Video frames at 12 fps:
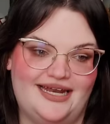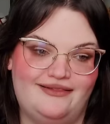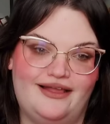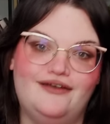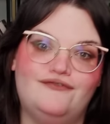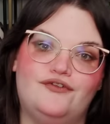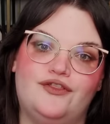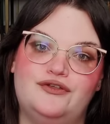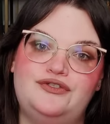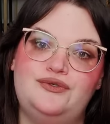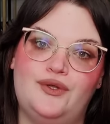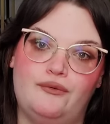Adeline, for
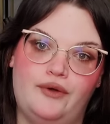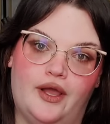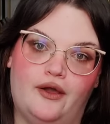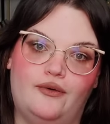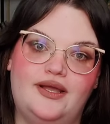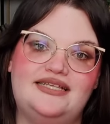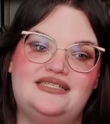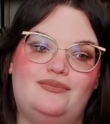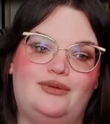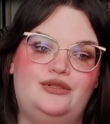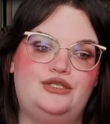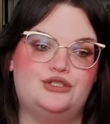those who don't know, is
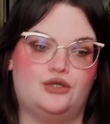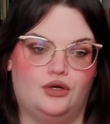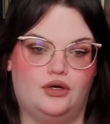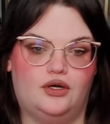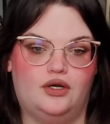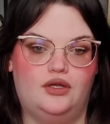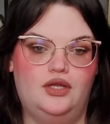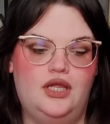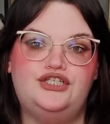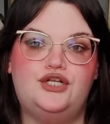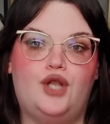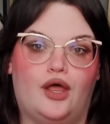about this girl.
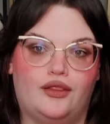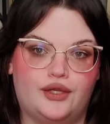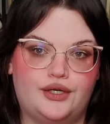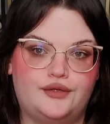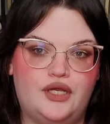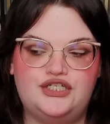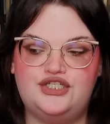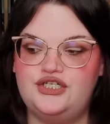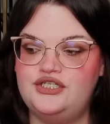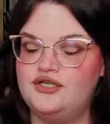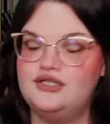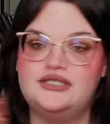She's an author and
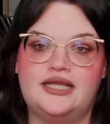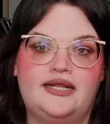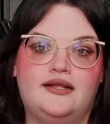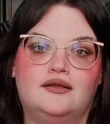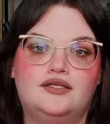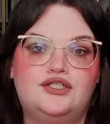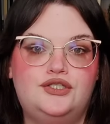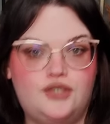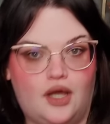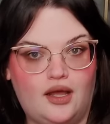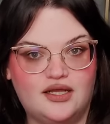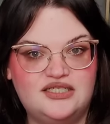she starts getting
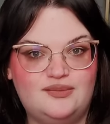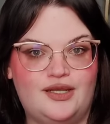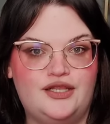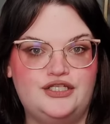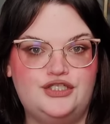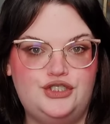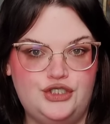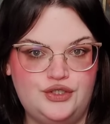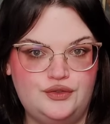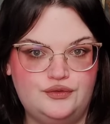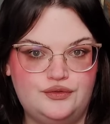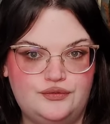stalked by this
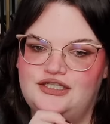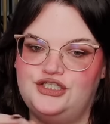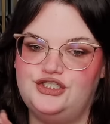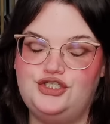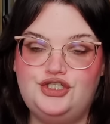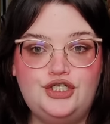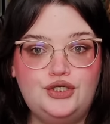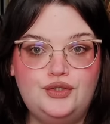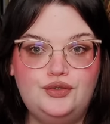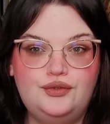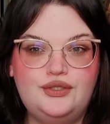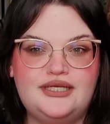dude. This
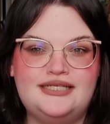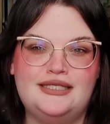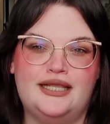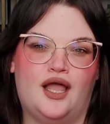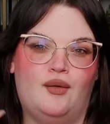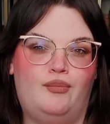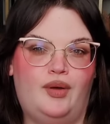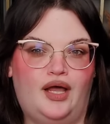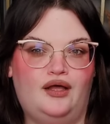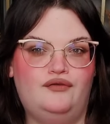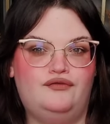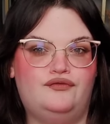dude is like a
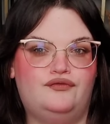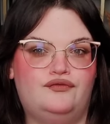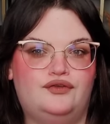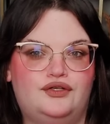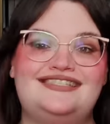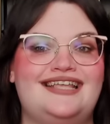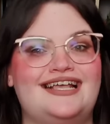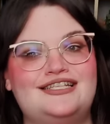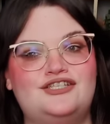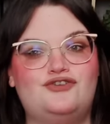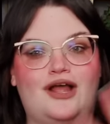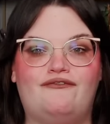buff
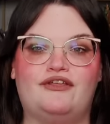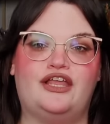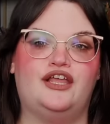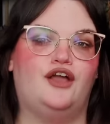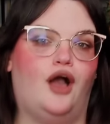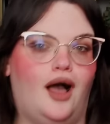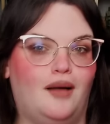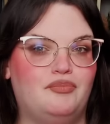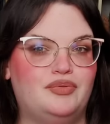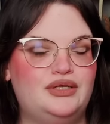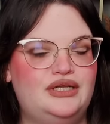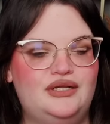sex trafficking
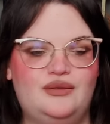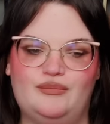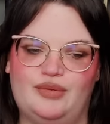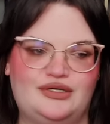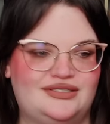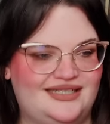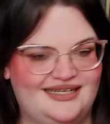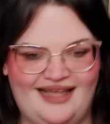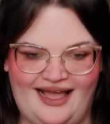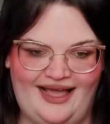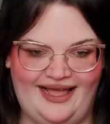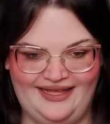cop person
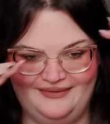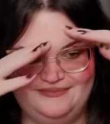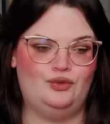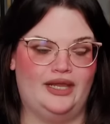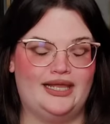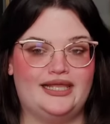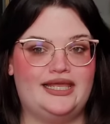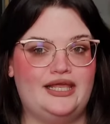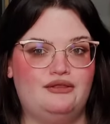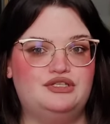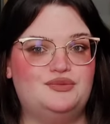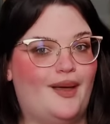guy who like
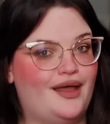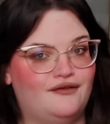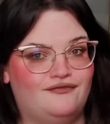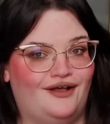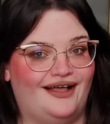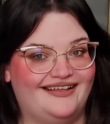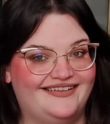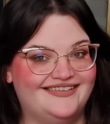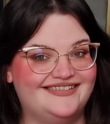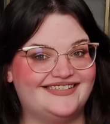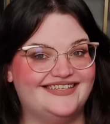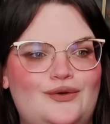kills
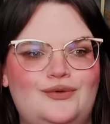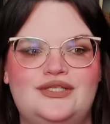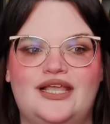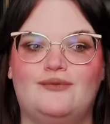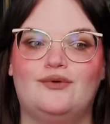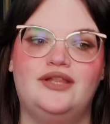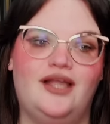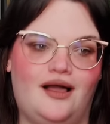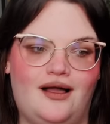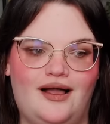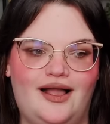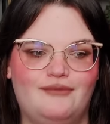pedophiles, who's like really
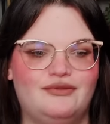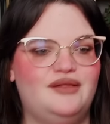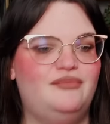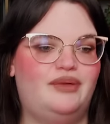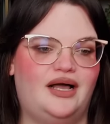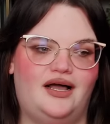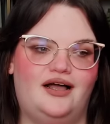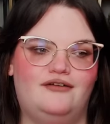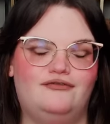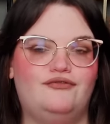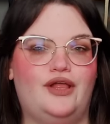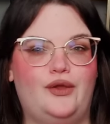hot, really
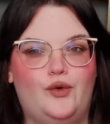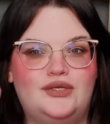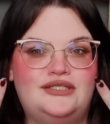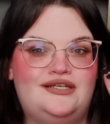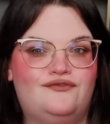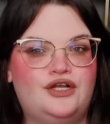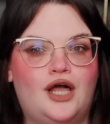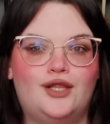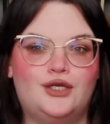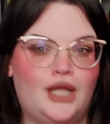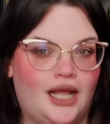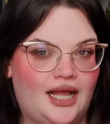buff, who has different
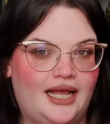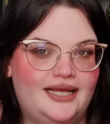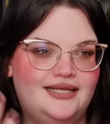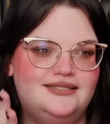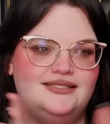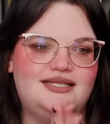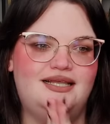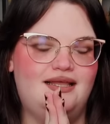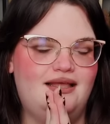colored eyes.